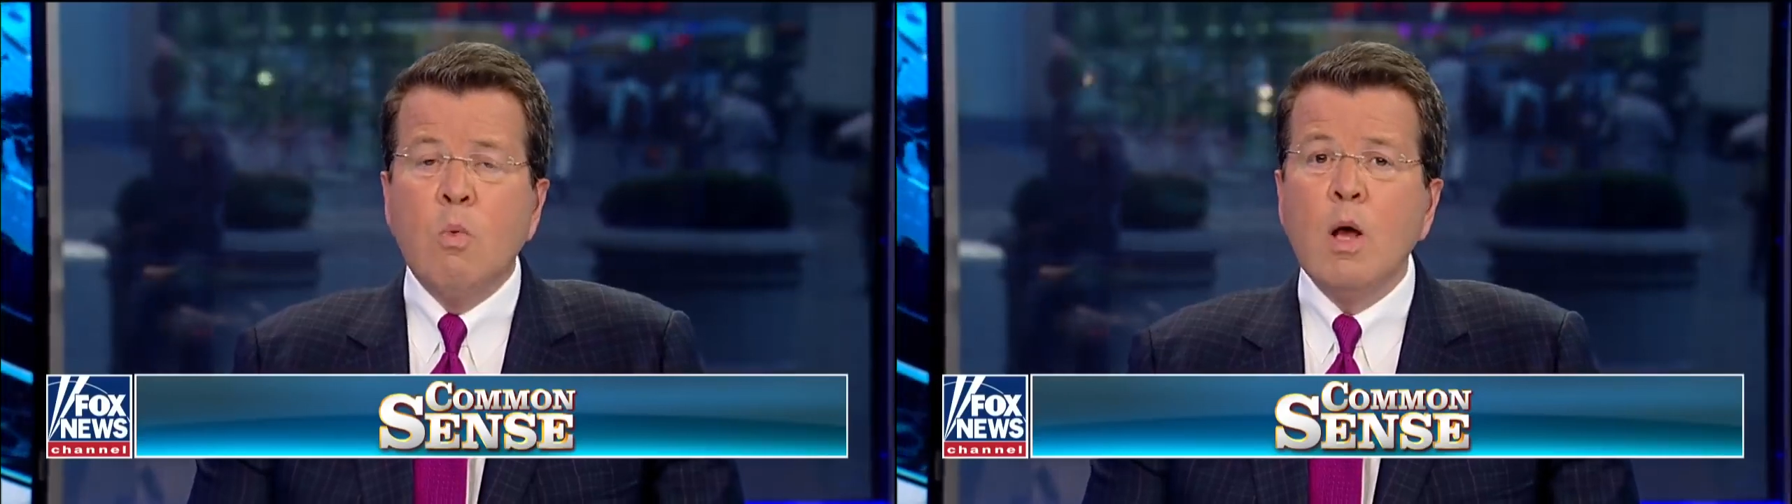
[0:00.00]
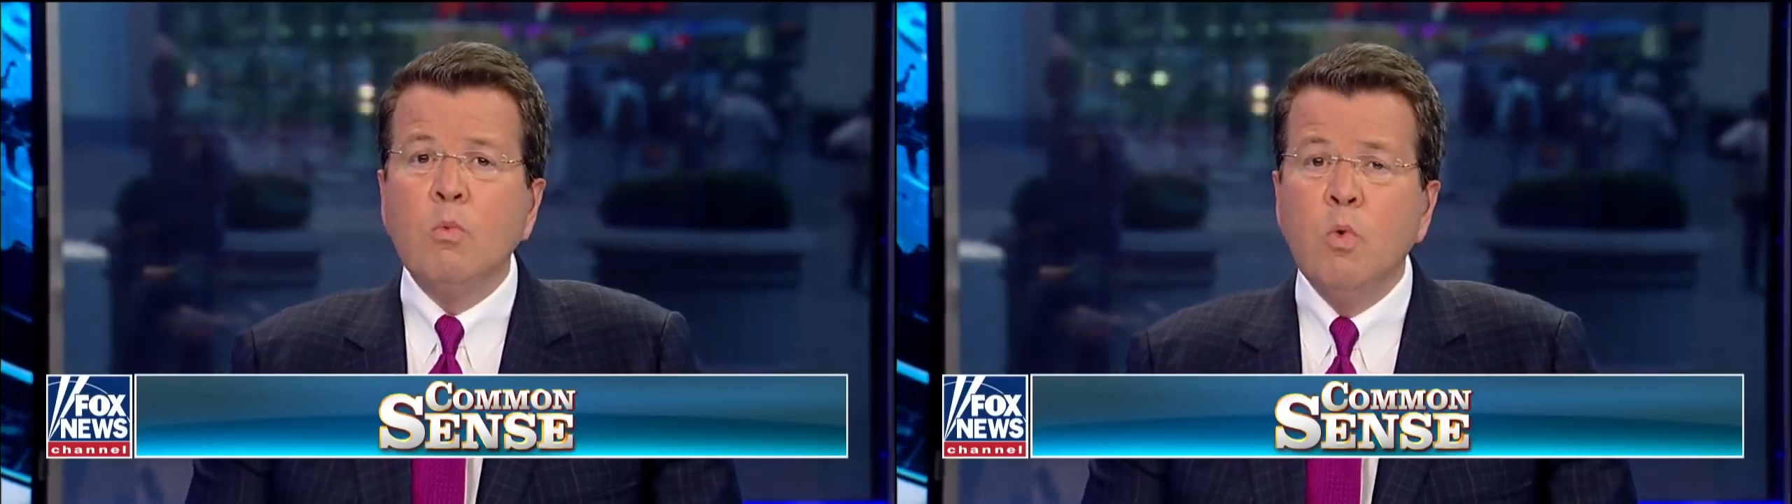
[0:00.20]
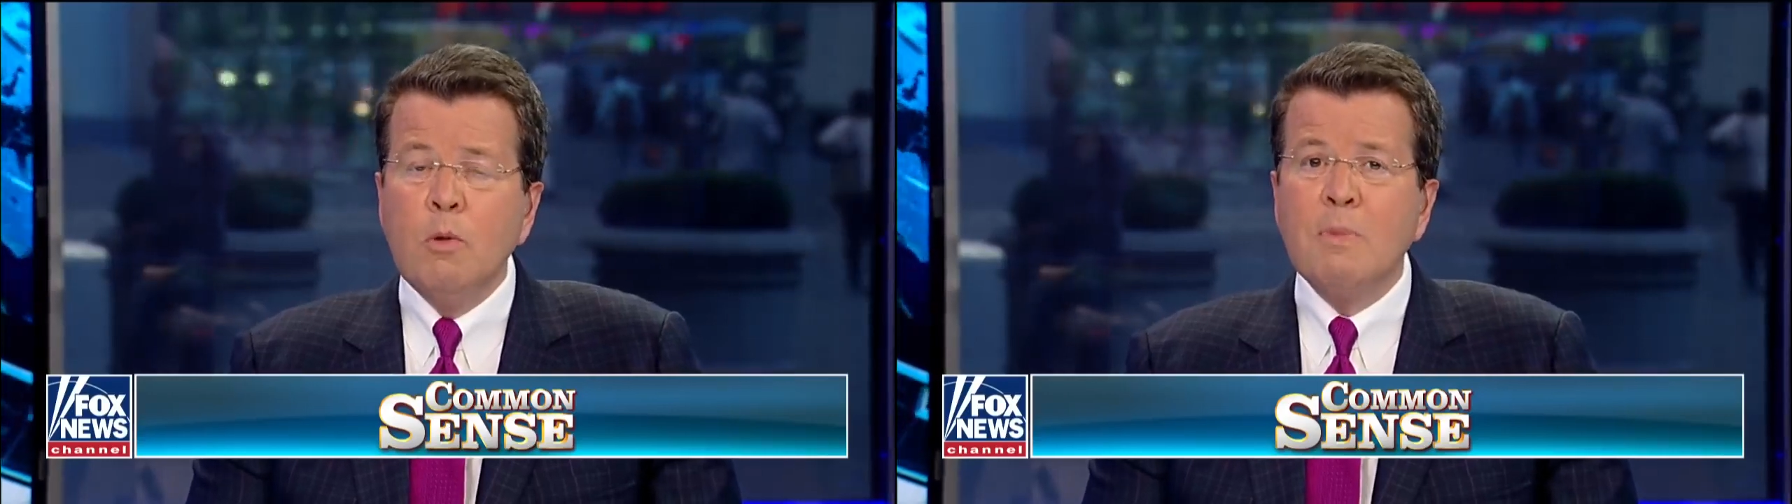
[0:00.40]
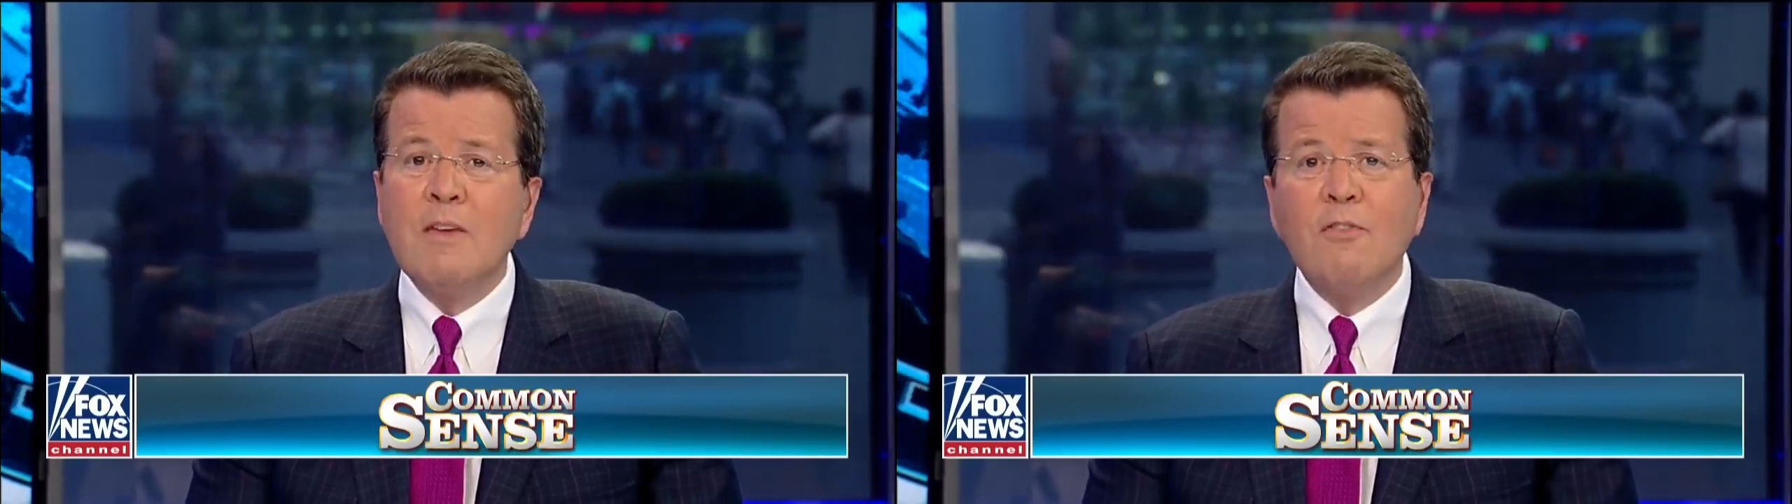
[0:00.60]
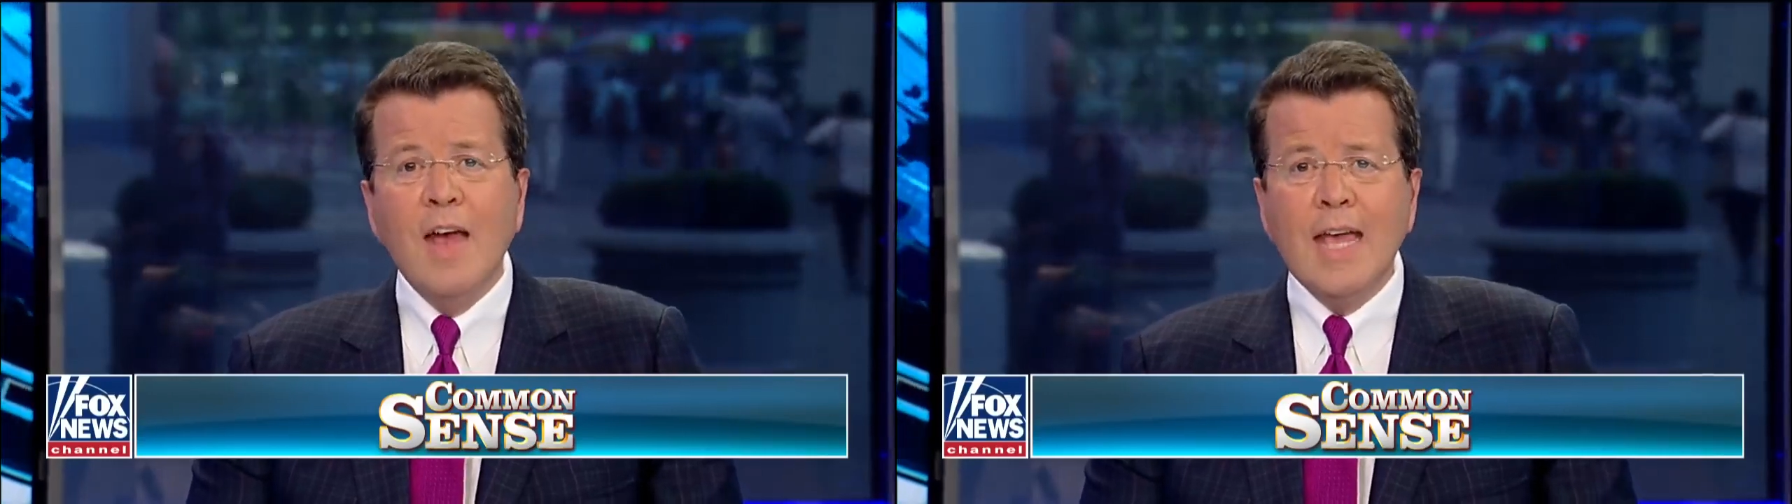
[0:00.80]
What would
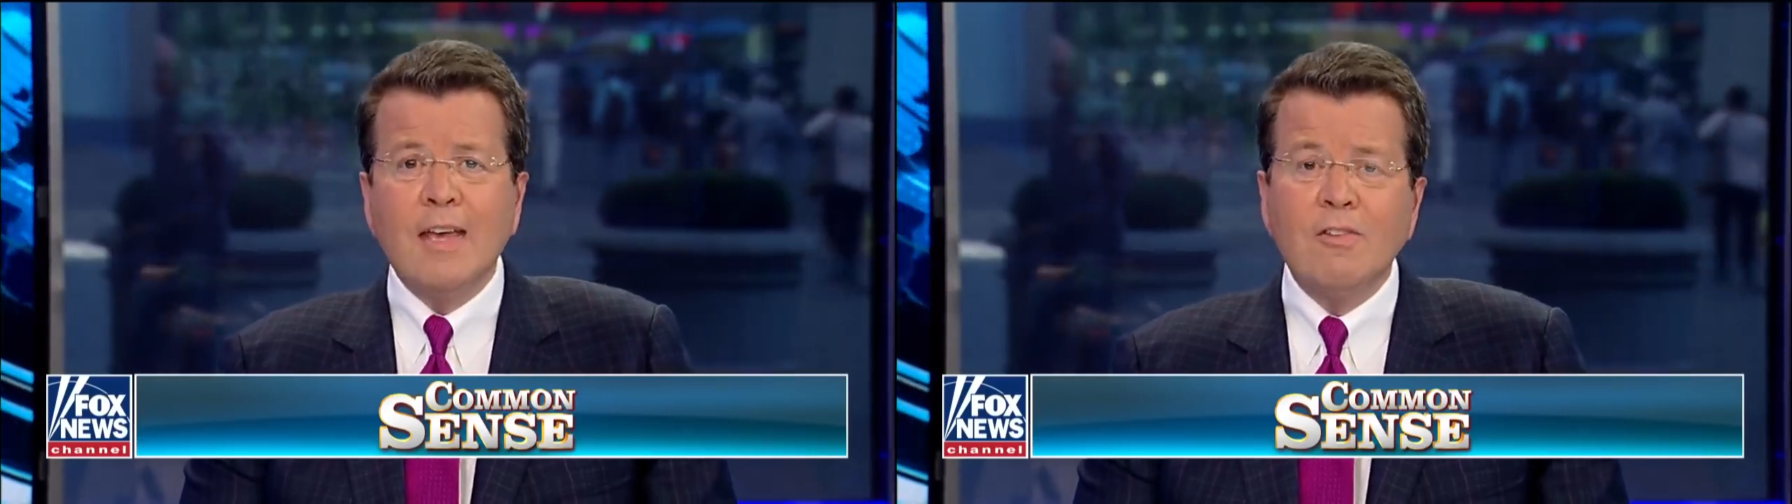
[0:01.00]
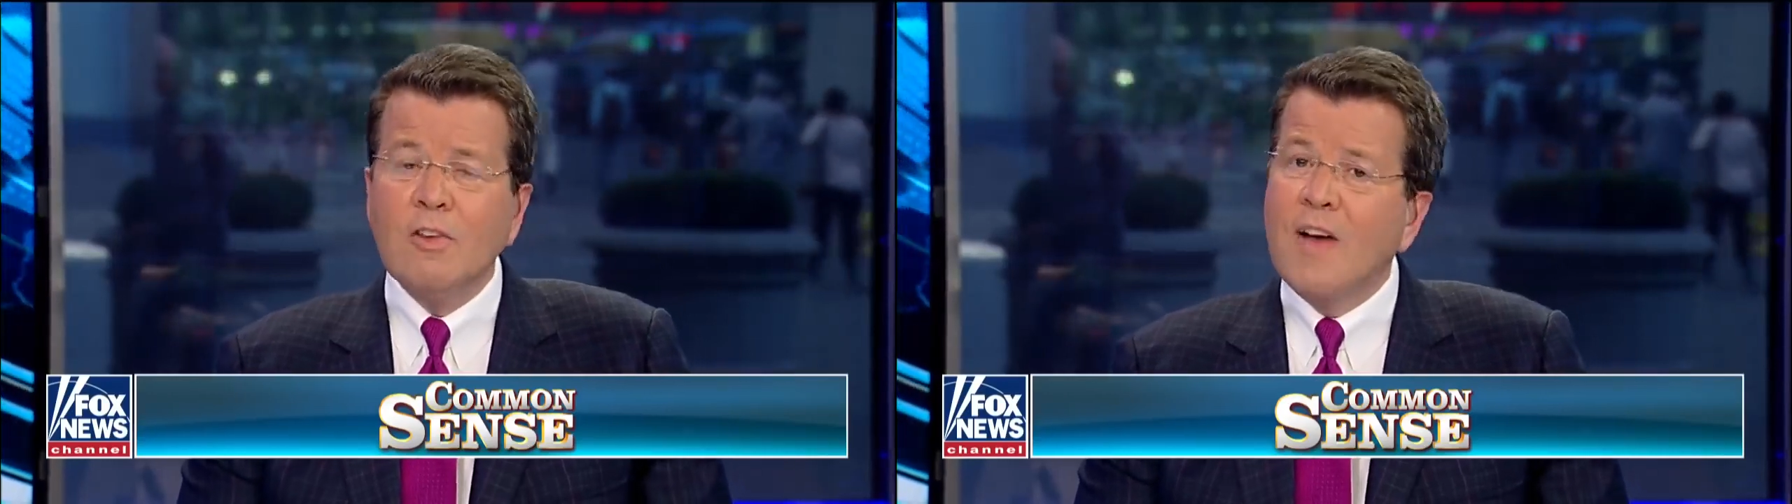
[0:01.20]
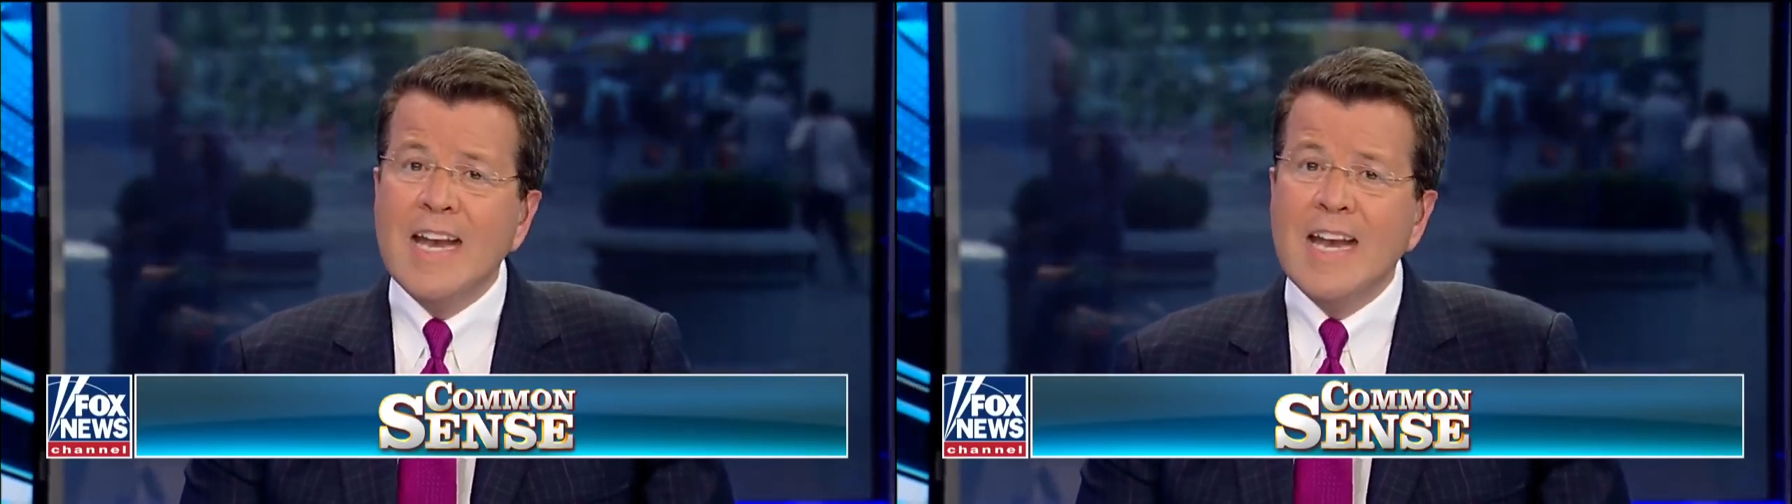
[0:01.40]
be fake is if